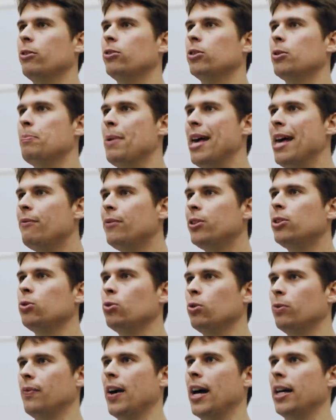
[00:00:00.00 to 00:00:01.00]
it was a
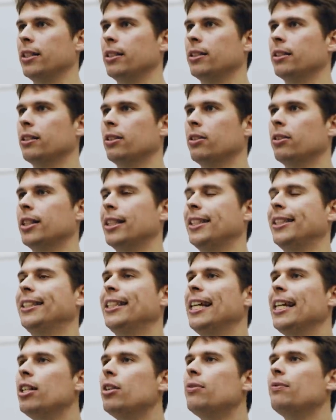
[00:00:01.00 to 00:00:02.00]
pivotal event because it
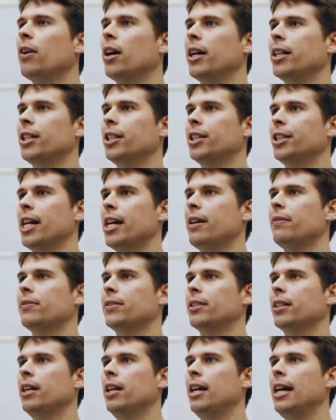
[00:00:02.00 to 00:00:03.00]
signified a
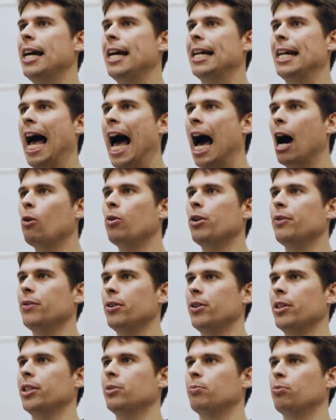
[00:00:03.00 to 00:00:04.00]
shift in how we
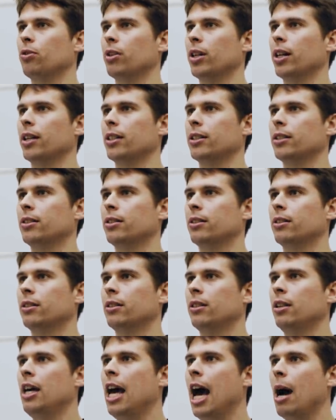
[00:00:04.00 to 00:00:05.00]
view these products.
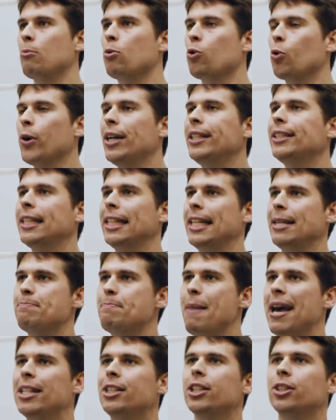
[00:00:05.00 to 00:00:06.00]
And more recently,
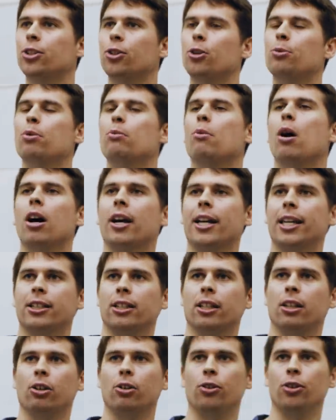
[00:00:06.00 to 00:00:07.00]
major
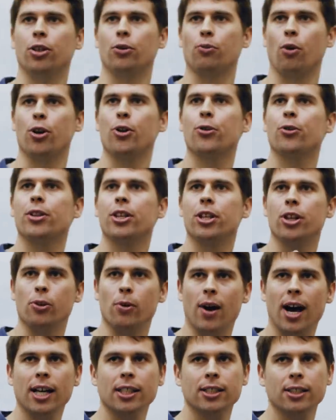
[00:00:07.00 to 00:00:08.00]
supermarkets including Kroger in the
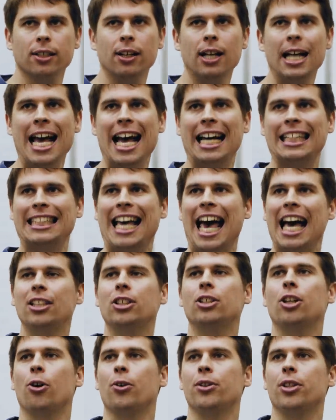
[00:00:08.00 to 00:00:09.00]
US and
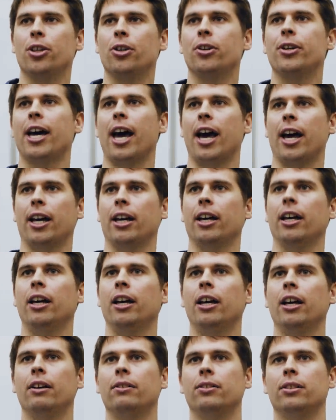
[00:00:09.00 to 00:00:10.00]
Tesco in the UK
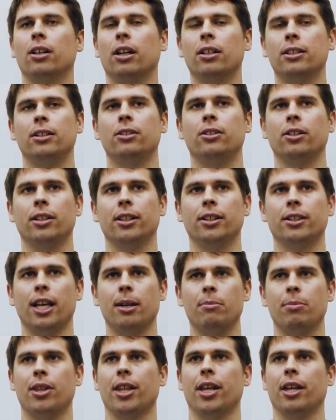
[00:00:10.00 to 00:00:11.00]
have started doing the
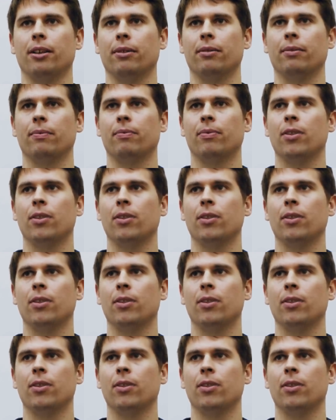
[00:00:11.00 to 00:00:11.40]
same thing.